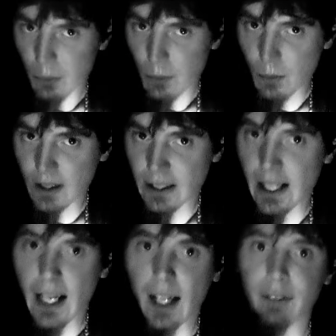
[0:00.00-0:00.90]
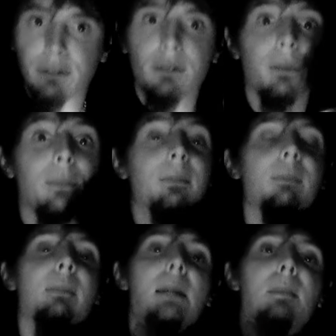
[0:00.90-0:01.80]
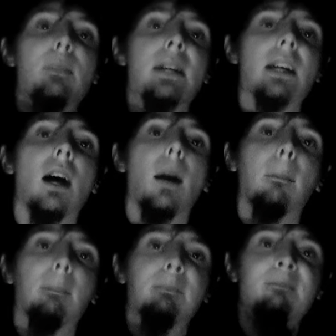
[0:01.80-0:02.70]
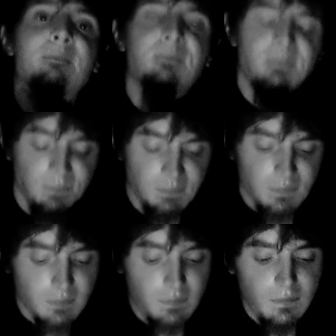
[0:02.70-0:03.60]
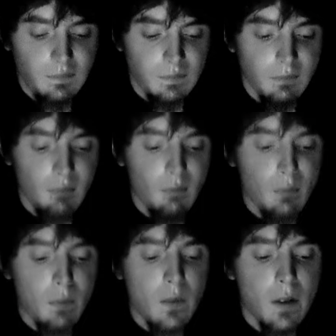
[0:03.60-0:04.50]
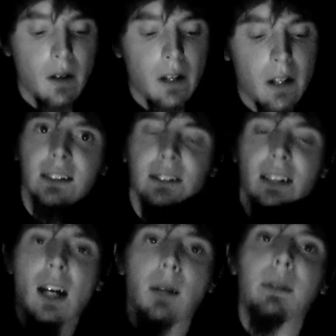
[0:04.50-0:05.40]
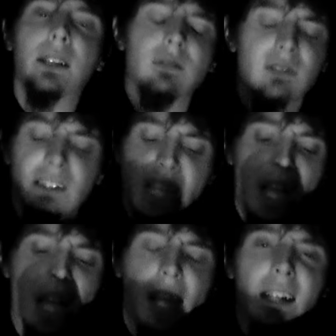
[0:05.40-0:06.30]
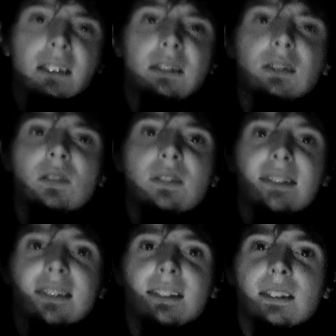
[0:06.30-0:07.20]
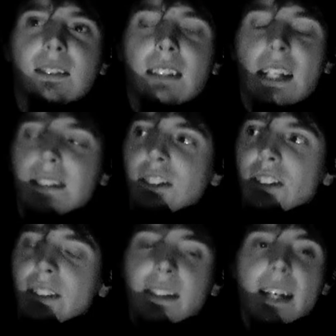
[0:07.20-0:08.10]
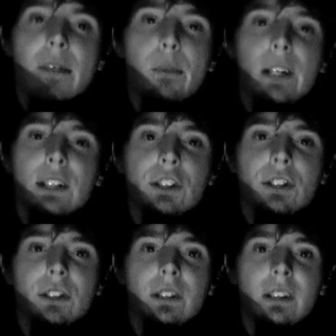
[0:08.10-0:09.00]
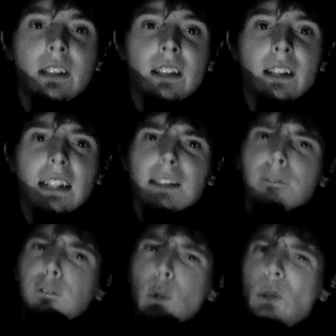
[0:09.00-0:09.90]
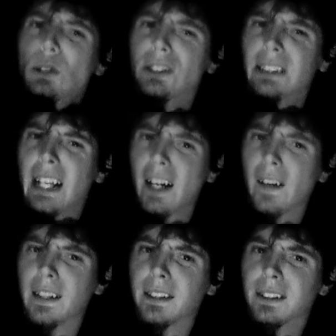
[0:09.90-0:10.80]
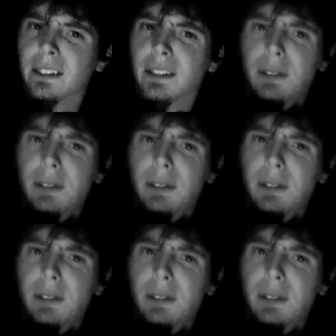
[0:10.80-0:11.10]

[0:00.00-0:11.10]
what they have made me become. And that may be being like a rock star, but nah, that's just a death wish. That's a fool's errand.